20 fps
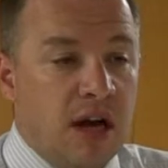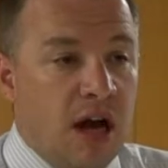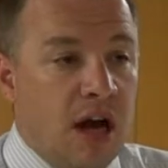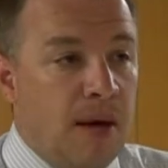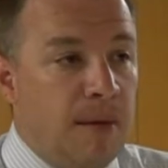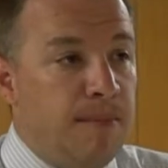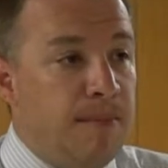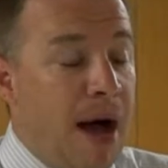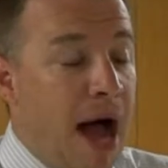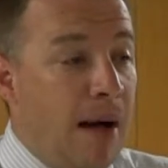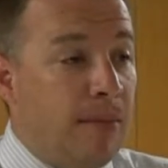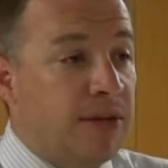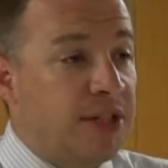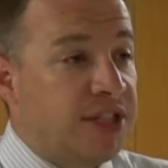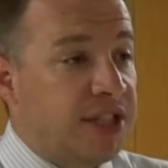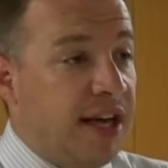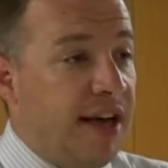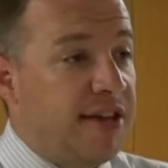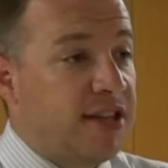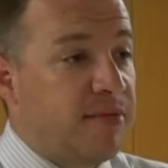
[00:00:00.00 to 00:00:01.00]
uh, Bible
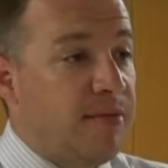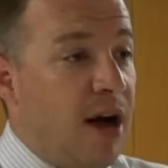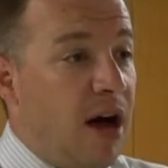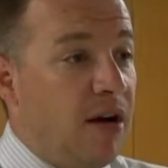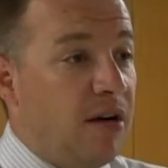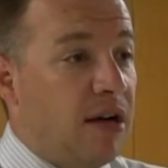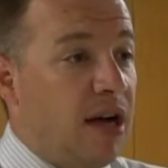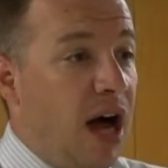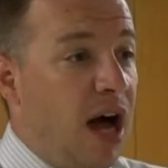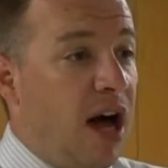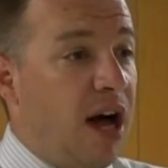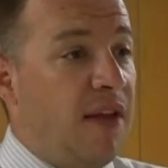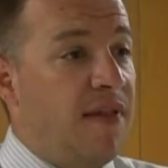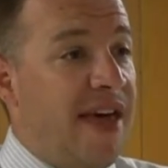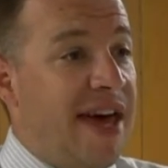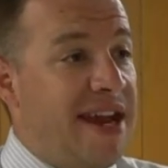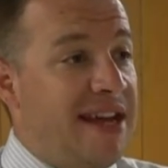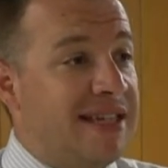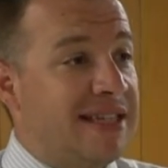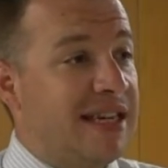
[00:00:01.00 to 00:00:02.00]
says about God
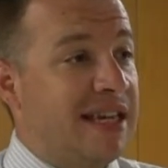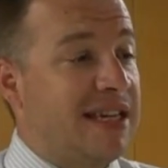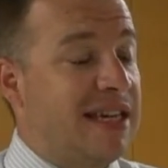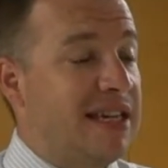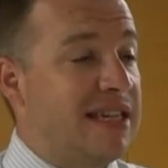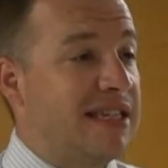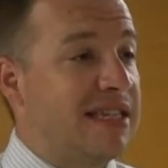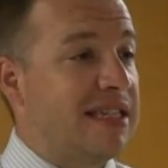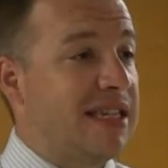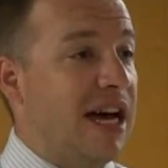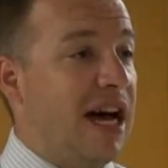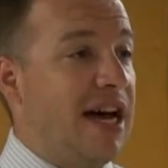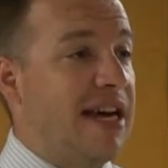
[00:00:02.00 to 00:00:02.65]
that his his uh,